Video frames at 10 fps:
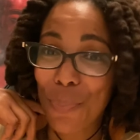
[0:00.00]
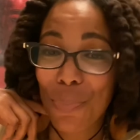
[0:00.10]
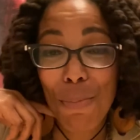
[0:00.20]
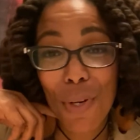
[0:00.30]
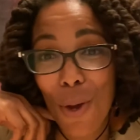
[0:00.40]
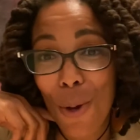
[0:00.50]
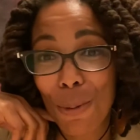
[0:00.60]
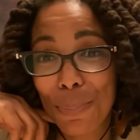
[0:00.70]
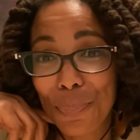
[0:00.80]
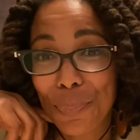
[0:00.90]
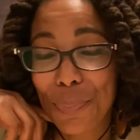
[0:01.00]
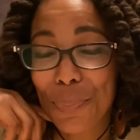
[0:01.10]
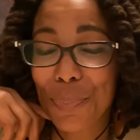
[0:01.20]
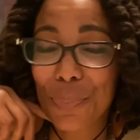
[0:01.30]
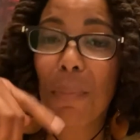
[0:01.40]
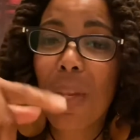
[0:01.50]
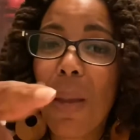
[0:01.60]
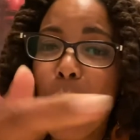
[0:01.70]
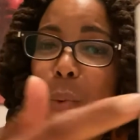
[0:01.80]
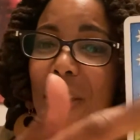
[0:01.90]
But no.
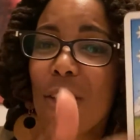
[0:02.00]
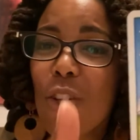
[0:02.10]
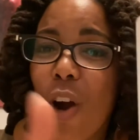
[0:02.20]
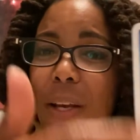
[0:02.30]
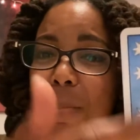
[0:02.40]
But when this card